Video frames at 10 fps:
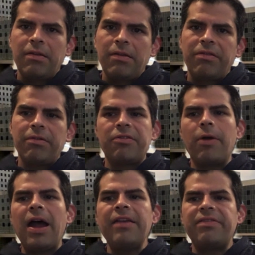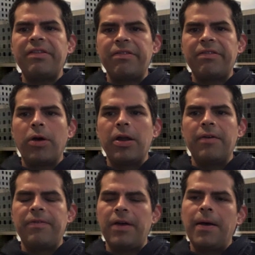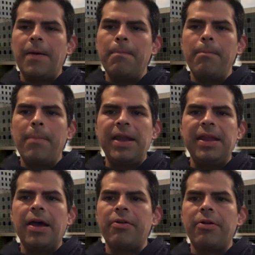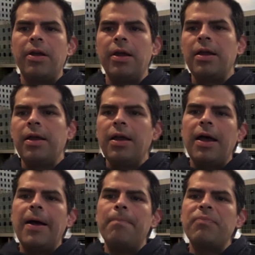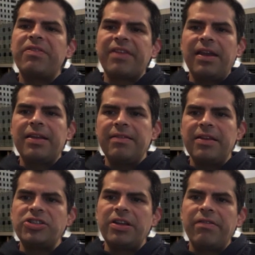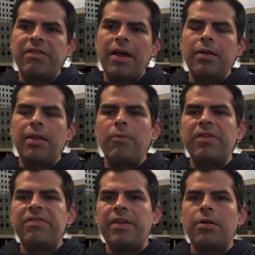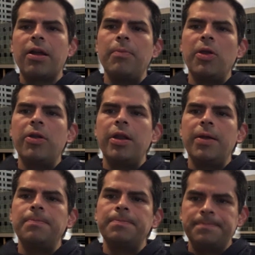So psoriasis is one of many other skin conditions that we see in our community.